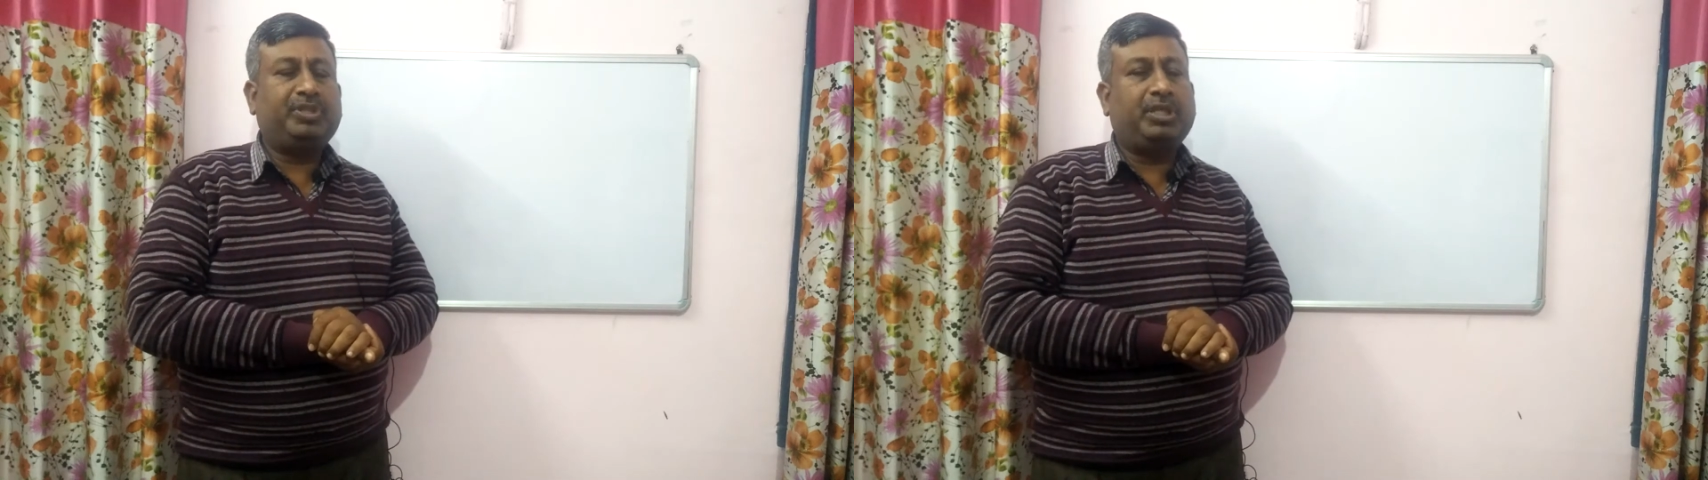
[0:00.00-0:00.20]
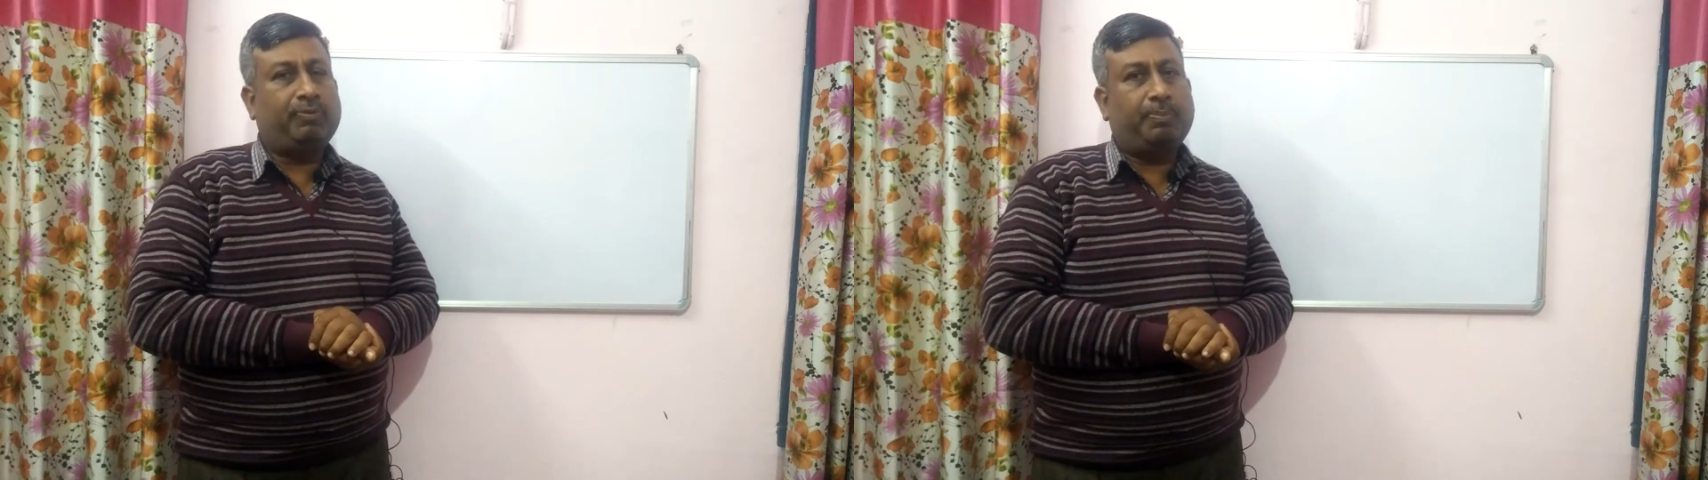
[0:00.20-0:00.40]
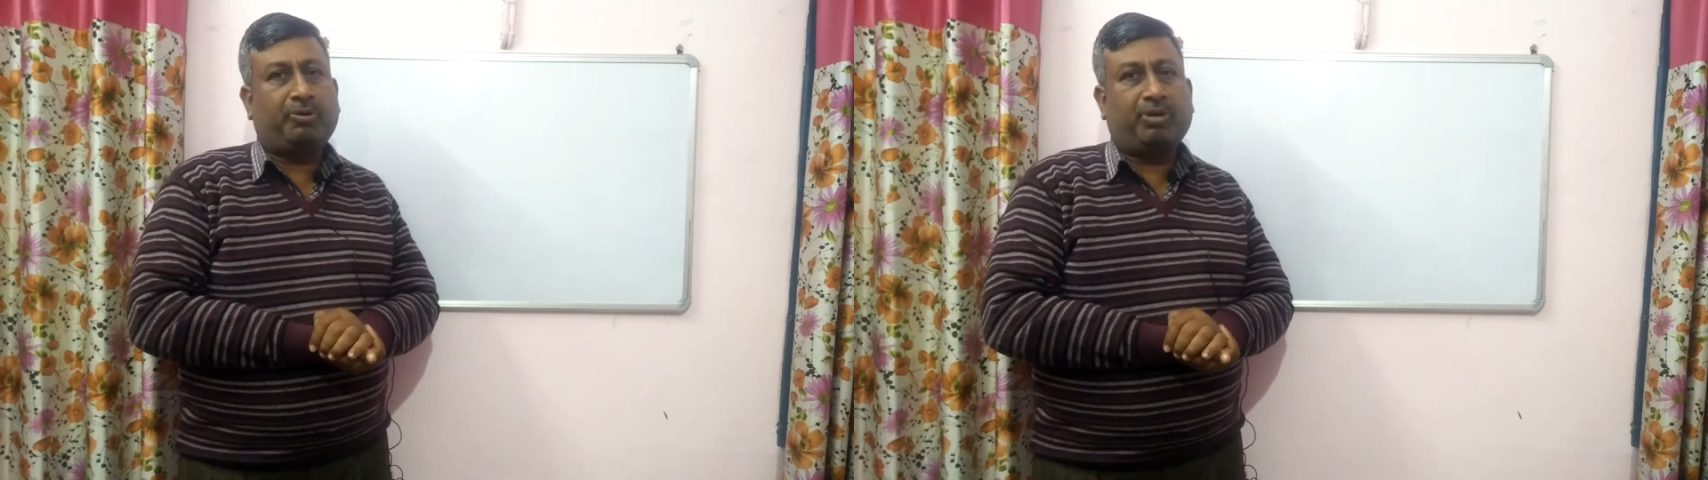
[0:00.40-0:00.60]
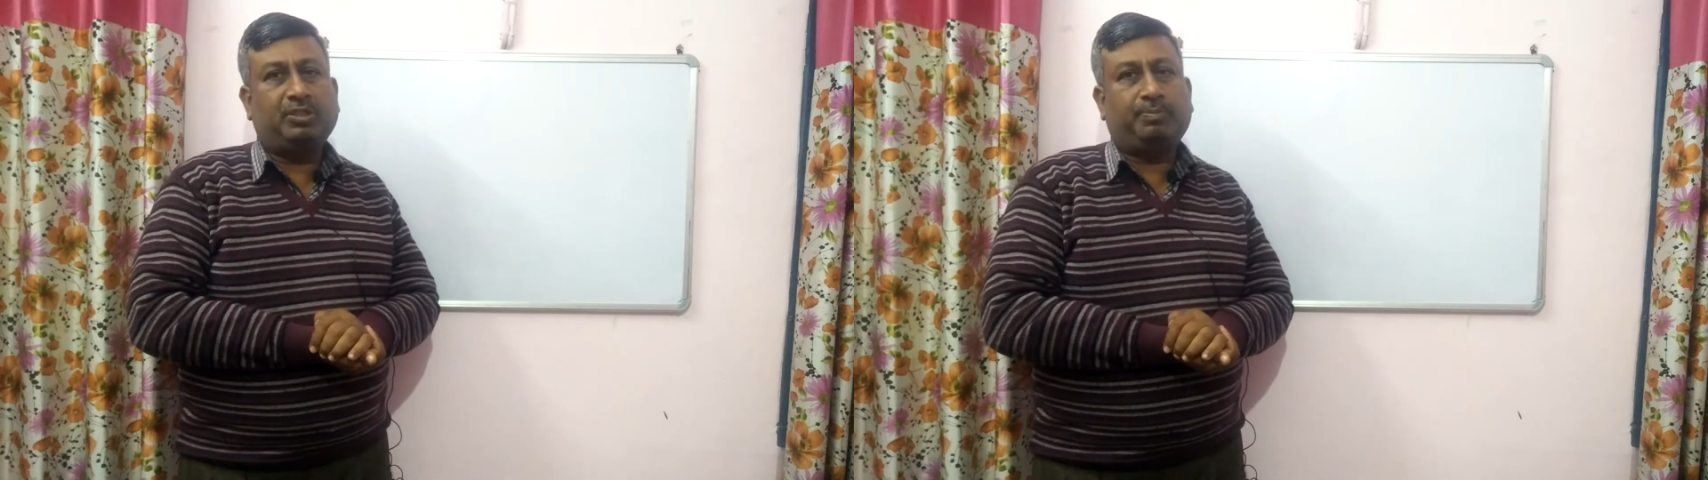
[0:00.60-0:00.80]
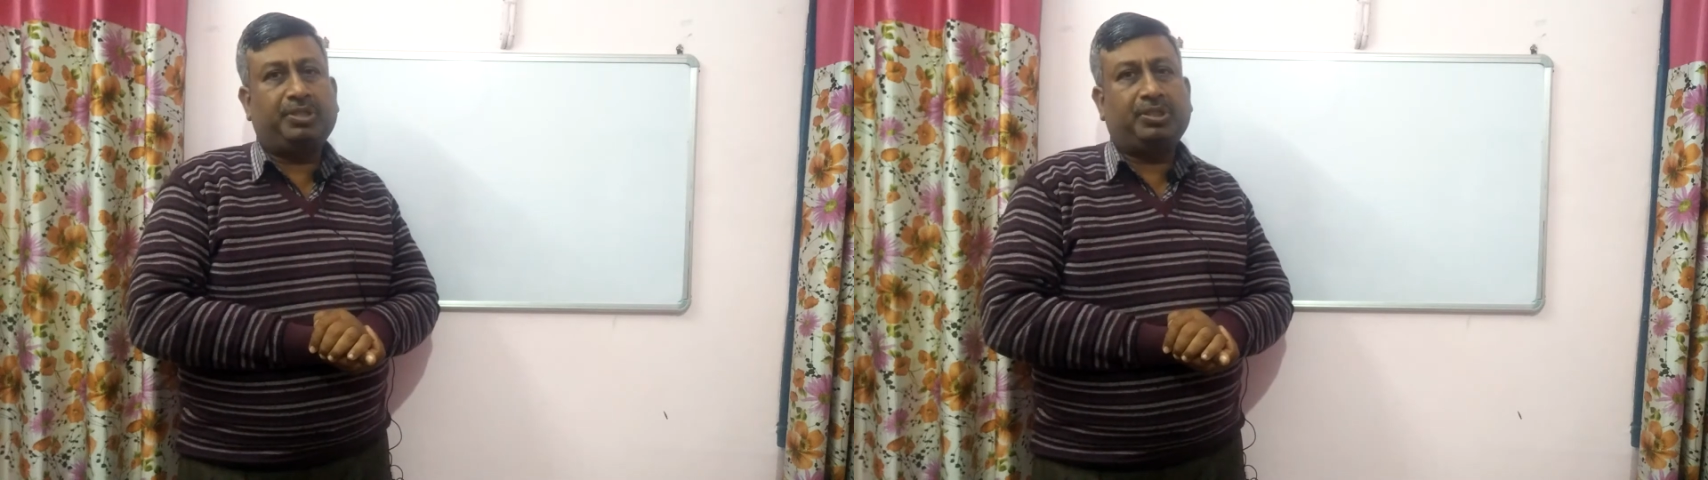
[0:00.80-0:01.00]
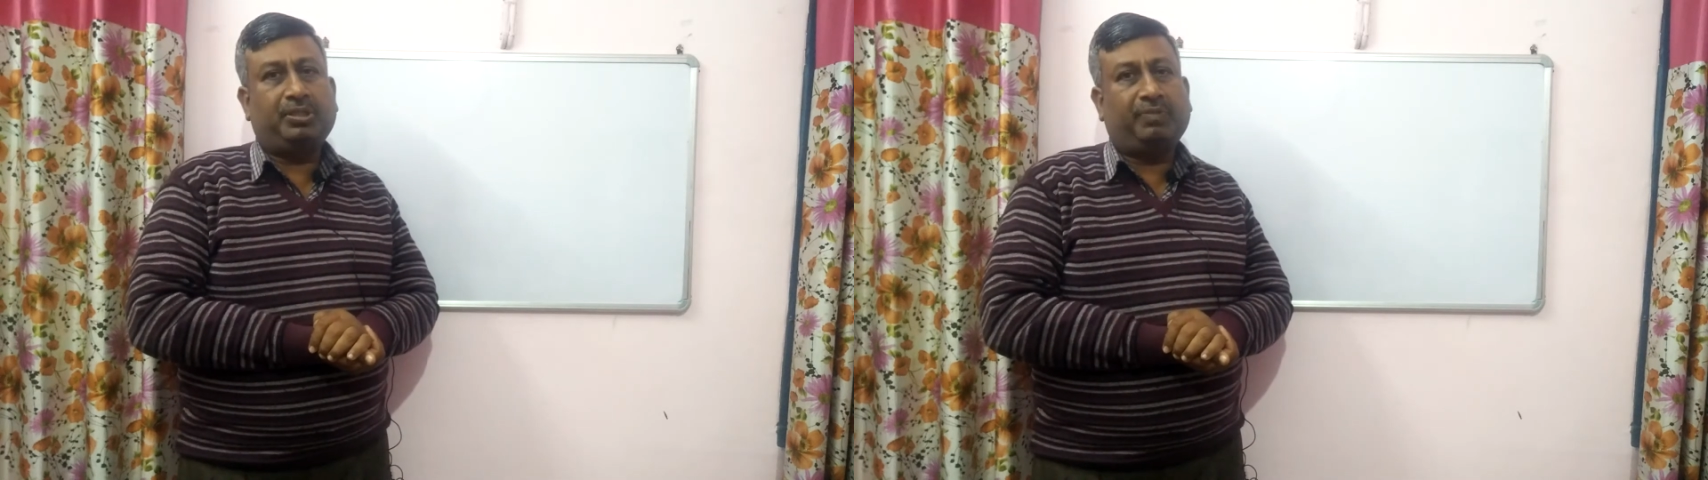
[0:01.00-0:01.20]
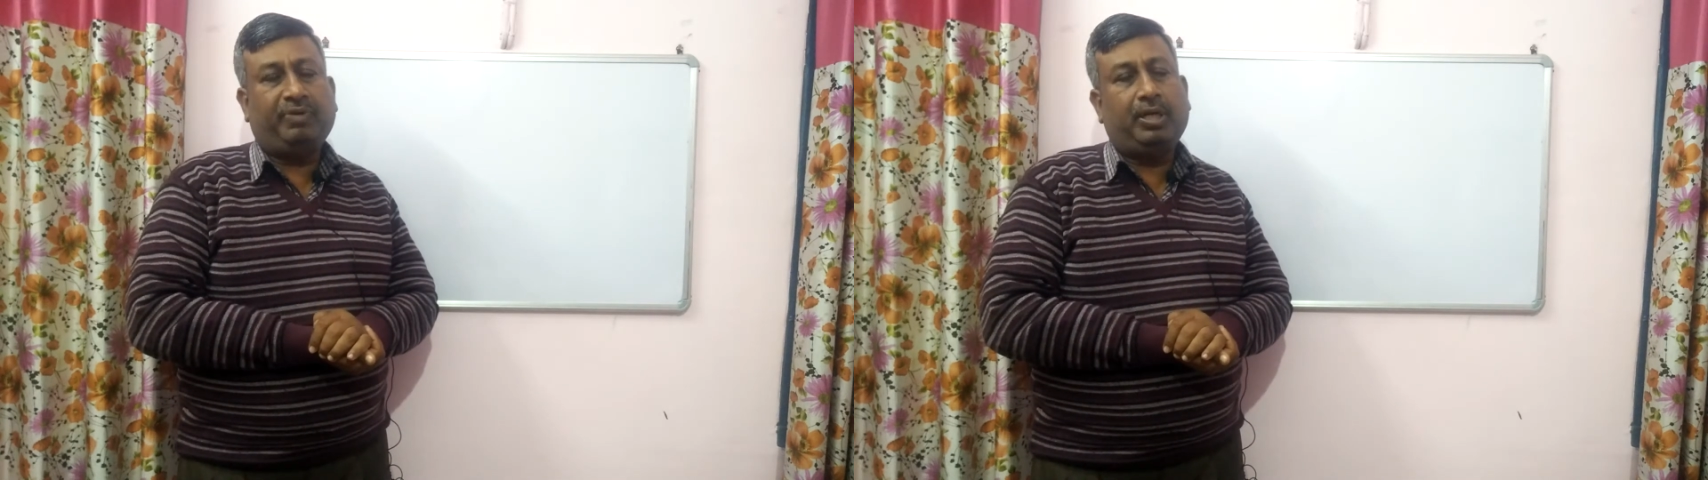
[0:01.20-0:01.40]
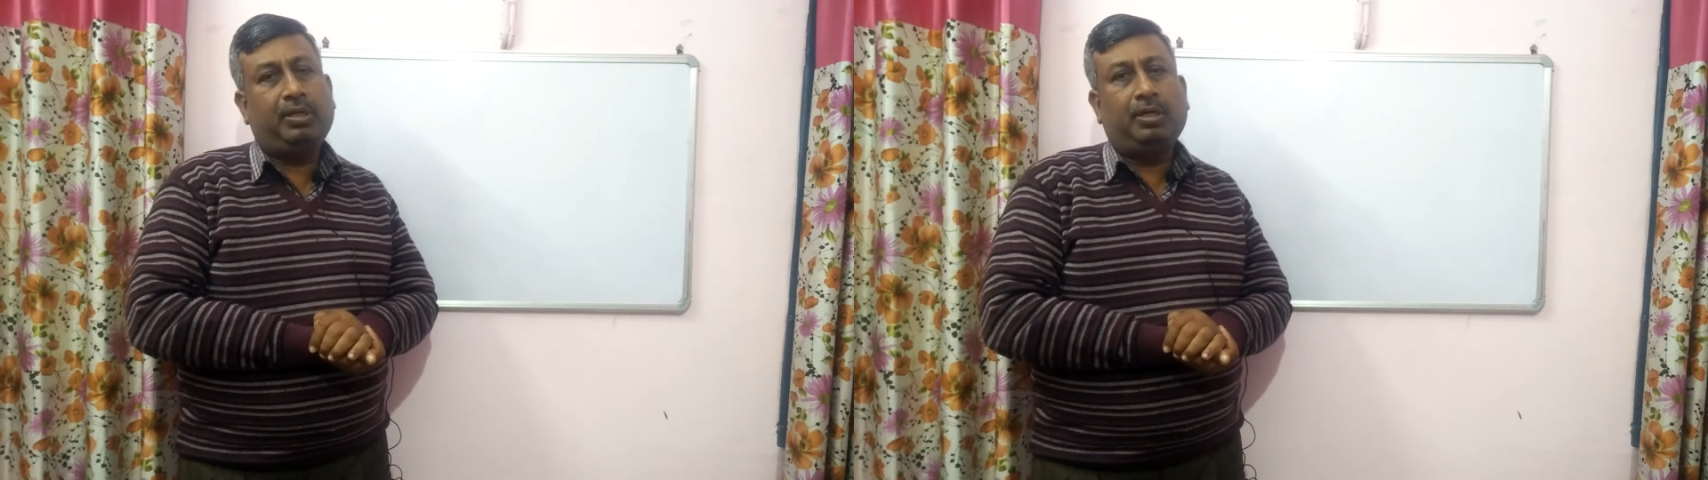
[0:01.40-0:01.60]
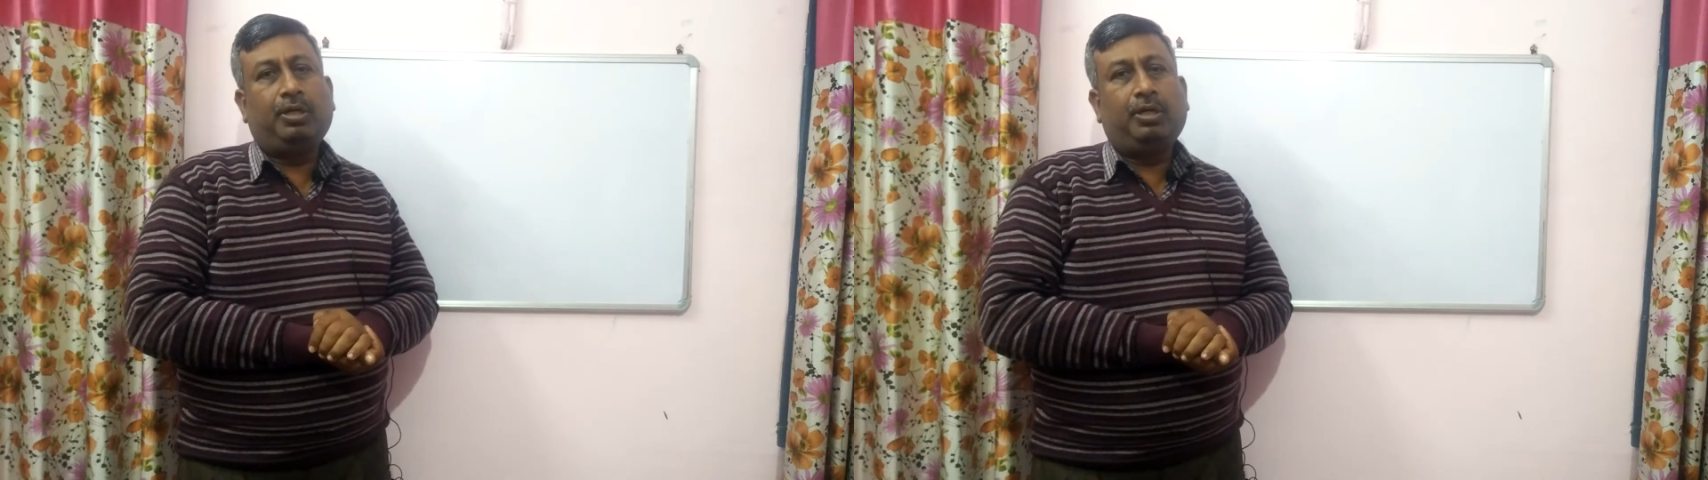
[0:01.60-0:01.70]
evapotranspiration in the field,